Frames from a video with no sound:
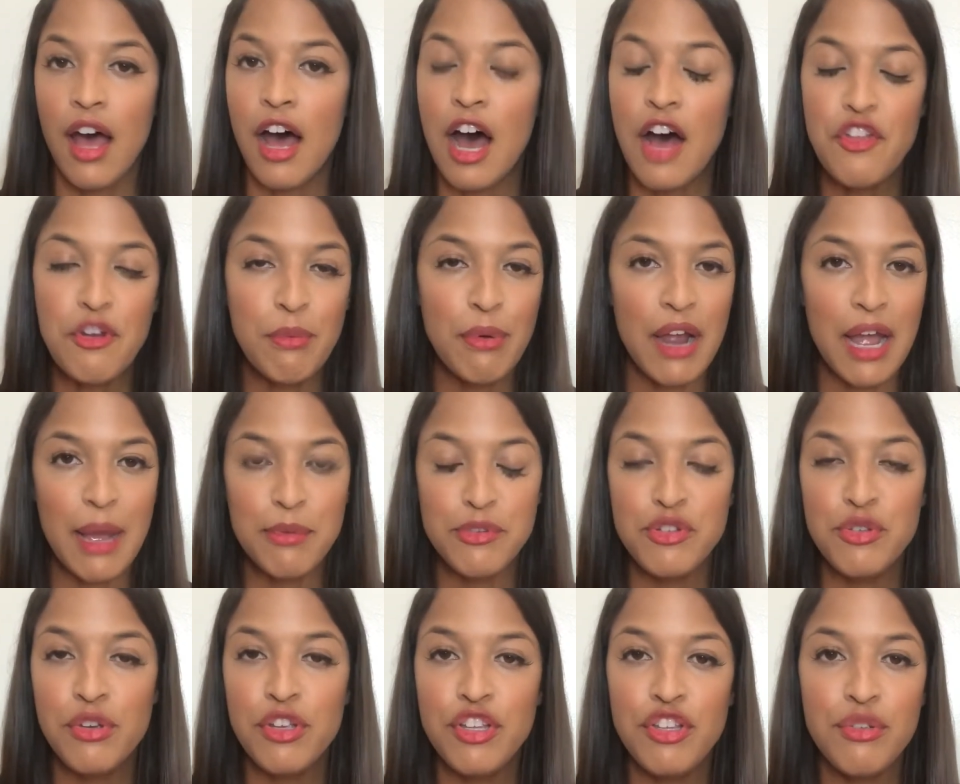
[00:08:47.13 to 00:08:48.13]
Other props
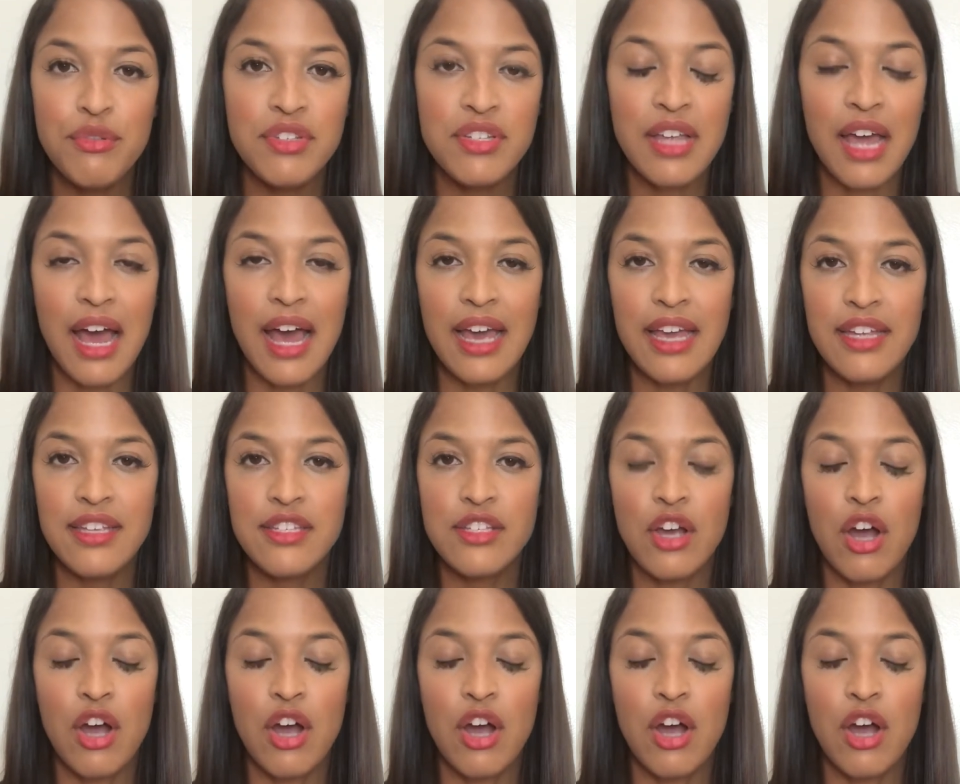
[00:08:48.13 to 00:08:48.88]
you can use, guys,